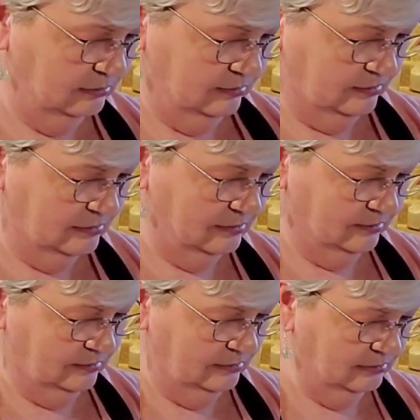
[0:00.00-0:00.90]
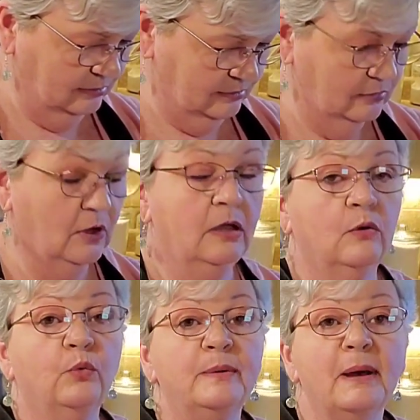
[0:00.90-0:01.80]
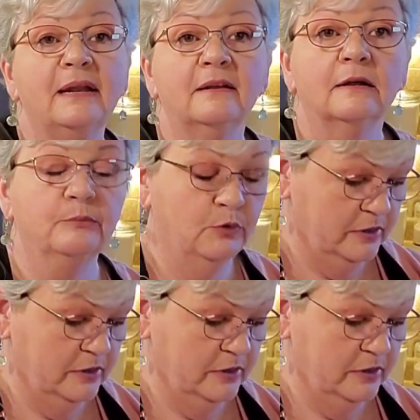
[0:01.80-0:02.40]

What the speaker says: this is where it's nice to get the kiddos